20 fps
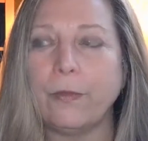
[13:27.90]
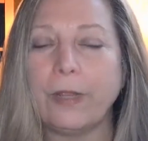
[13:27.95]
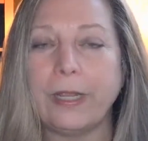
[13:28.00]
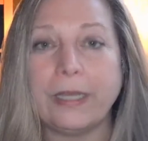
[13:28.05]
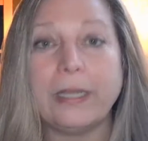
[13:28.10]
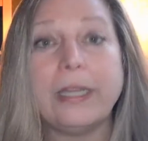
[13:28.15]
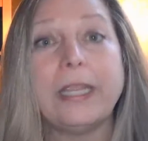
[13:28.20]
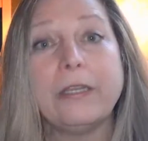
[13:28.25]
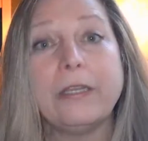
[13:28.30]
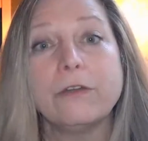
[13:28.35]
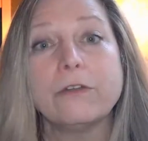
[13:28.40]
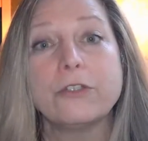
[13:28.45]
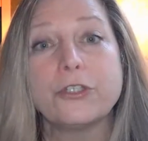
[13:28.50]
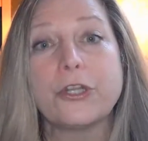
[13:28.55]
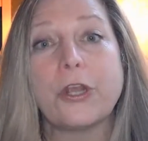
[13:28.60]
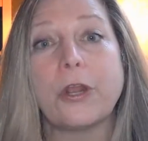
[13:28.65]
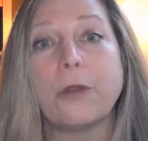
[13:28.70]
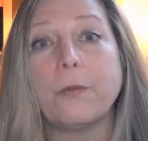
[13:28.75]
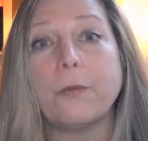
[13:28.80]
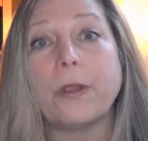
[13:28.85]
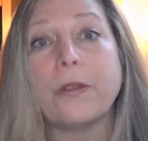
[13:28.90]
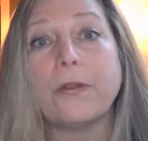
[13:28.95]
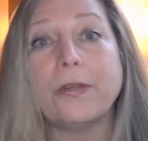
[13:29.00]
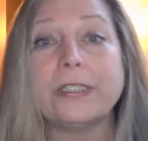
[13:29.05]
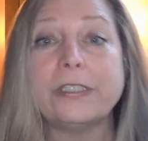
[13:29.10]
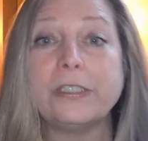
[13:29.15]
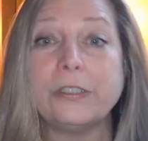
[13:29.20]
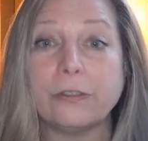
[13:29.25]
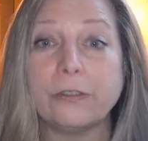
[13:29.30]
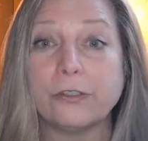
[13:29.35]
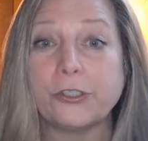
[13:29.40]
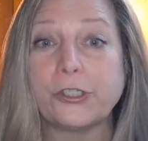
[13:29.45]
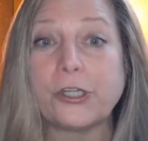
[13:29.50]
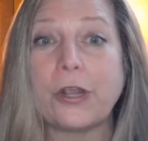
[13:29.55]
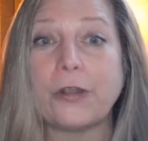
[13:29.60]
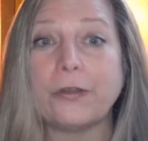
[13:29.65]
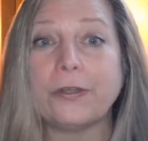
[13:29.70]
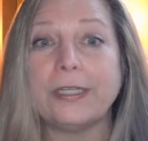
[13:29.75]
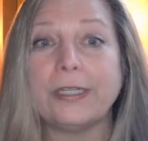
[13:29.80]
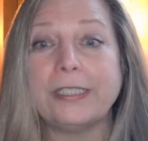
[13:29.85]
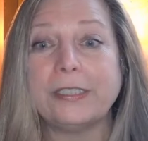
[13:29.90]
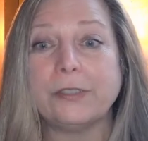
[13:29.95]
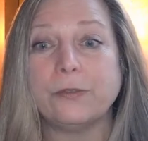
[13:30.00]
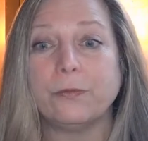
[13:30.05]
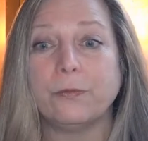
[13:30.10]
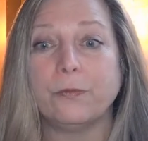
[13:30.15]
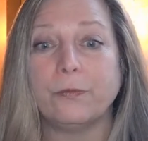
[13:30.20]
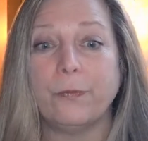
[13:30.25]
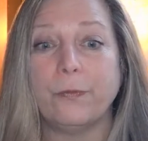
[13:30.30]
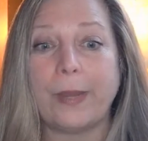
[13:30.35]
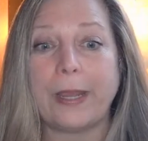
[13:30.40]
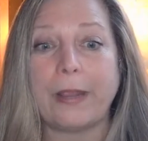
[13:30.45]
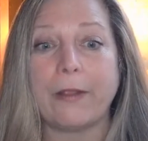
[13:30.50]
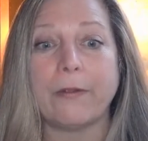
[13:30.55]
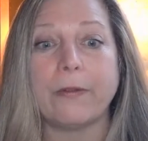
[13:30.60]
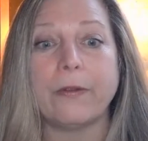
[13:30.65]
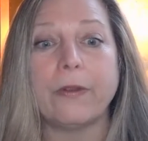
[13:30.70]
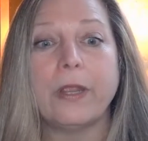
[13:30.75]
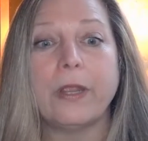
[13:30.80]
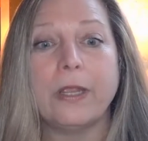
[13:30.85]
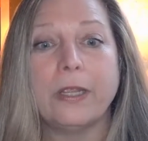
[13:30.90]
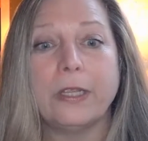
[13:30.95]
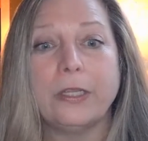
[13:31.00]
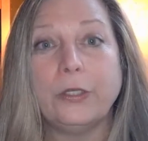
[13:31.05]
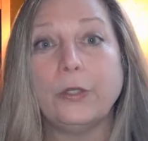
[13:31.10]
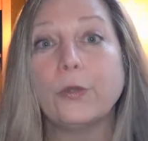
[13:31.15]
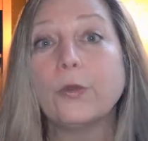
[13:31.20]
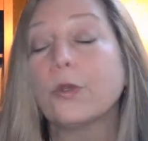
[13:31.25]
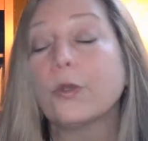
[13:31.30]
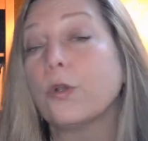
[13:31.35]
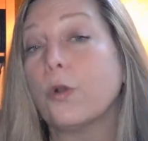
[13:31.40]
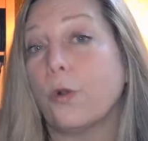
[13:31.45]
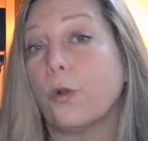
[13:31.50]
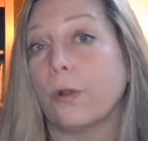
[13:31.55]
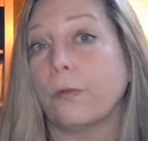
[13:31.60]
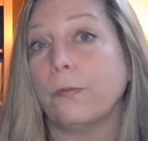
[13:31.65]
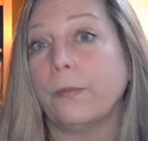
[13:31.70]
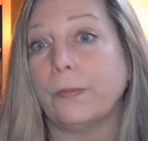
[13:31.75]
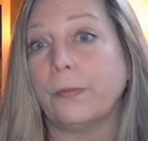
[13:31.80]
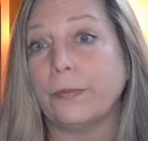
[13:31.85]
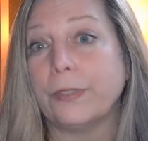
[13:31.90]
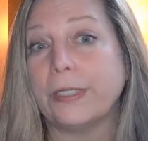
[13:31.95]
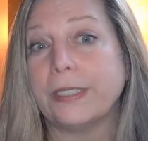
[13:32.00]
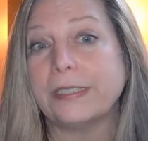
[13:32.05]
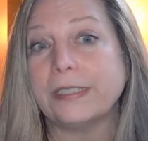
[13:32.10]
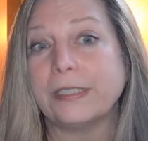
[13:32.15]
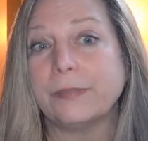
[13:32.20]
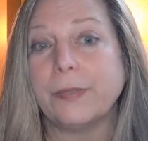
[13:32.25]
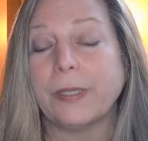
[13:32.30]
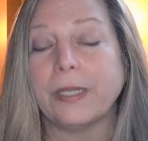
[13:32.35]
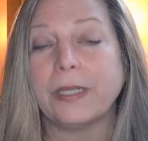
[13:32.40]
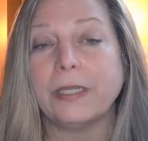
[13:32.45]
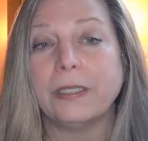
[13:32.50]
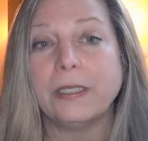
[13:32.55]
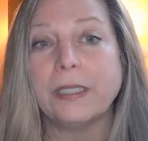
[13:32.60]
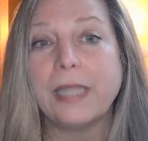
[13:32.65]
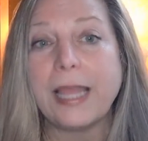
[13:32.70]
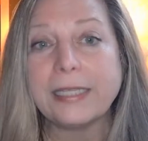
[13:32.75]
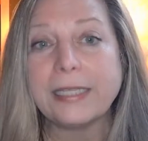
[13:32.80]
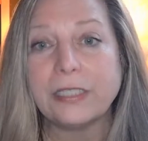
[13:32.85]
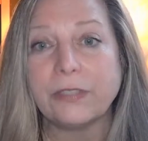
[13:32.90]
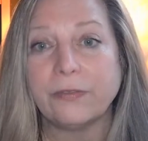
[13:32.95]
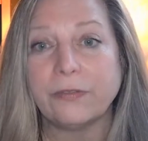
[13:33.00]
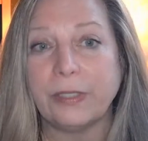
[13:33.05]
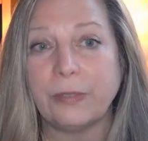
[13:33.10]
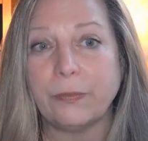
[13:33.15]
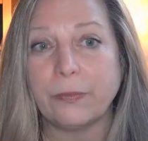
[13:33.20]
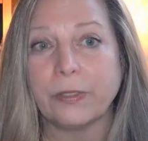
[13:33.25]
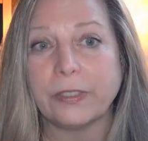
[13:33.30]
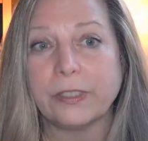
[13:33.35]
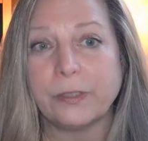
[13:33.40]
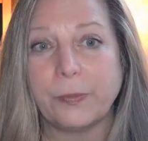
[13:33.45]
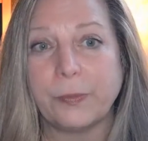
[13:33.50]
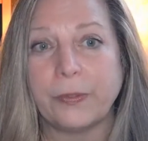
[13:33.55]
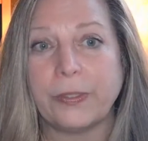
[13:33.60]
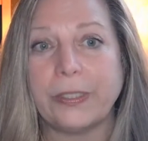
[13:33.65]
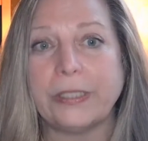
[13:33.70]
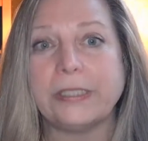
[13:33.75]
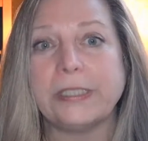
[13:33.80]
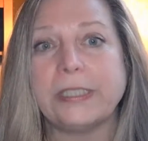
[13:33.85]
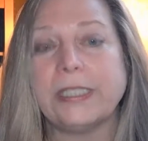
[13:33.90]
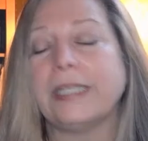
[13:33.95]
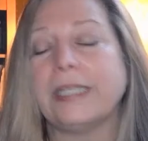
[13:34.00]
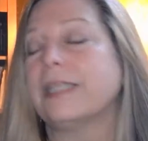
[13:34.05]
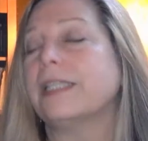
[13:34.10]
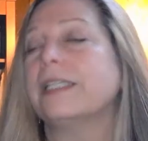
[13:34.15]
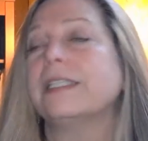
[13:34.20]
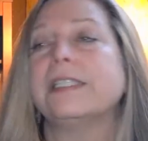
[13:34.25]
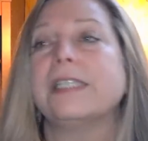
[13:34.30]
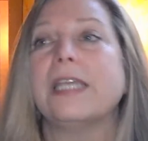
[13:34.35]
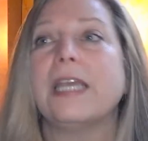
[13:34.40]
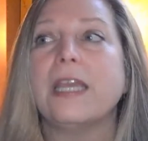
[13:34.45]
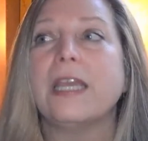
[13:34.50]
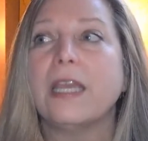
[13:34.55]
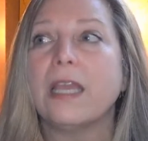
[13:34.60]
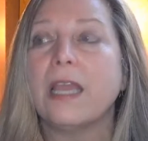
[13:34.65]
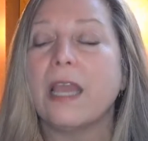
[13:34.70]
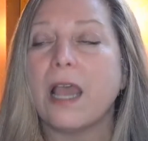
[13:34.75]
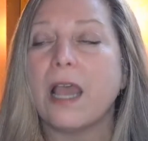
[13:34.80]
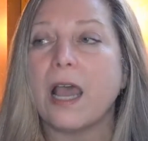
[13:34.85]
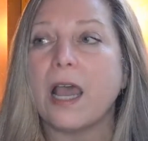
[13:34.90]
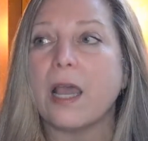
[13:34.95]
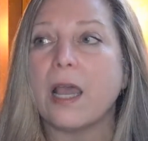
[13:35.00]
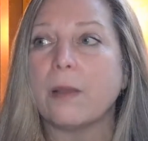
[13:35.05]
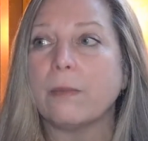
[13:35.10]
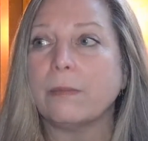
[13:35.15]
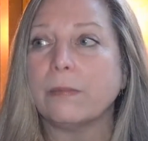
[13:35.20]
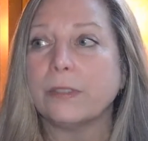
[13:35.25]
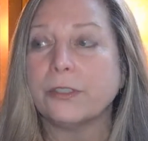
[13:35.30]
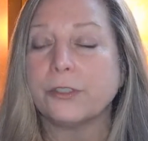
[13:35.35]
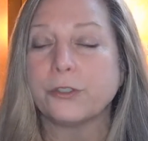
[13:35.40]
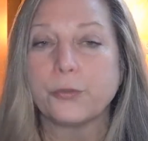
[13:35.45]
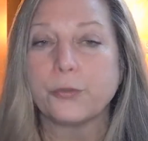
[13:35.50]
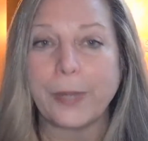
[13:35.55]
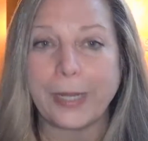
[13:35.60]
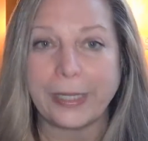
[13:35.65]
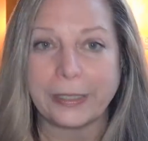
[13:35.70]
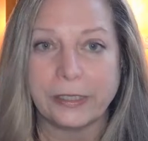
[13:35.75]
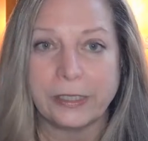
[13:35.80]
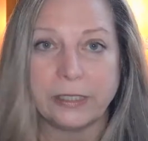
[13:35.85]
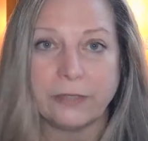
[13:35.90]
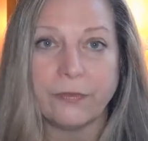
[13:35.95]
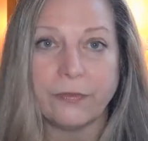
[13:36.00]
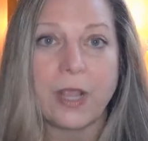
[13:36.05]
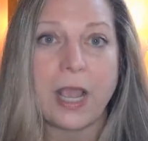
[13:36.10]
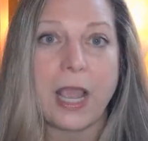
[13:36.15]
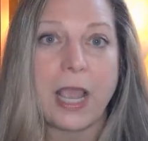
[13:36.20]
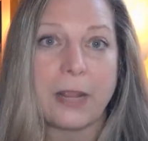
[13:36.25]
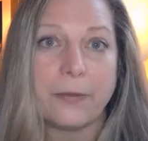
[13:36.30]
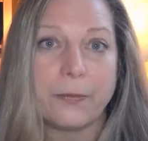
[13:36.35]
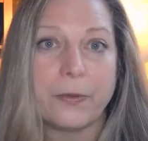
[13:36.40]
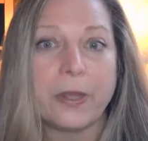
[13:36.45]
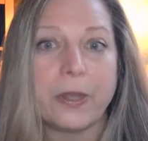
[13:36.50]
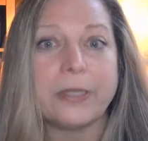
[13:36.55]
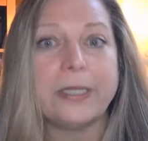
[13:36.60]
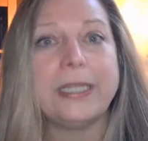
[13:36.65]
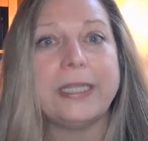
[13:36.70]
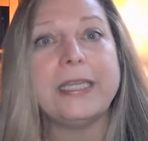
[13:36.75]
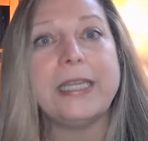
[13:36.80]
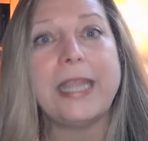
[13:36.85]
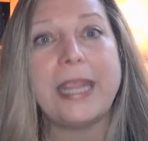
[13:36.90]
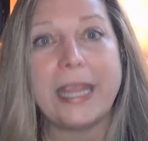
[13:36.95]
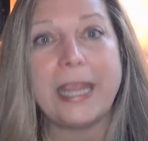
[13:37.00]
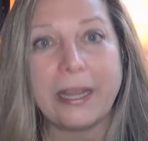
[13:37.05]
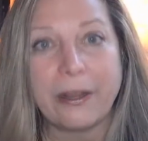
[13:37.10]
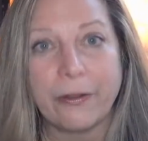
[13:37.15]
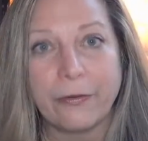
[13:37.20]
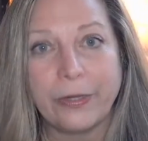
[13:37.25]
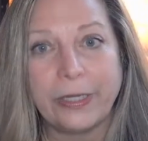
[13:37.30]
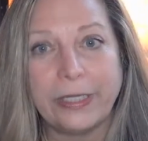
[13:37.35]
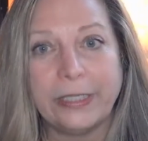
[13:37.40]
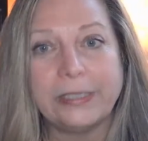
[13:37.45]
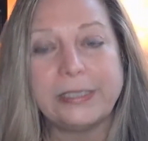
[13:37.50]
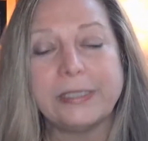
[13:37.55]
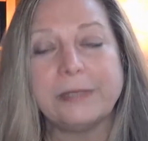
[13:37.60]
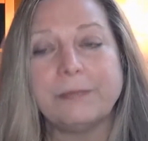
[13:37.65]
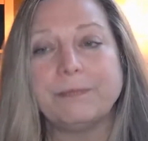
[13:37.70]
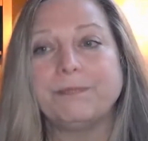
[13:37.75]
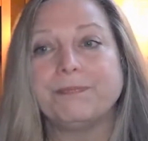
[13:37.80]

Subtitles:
your chart, where it is in your chart is where your core wound is. But collectively, we're experiencing this transit of Chiron in Aries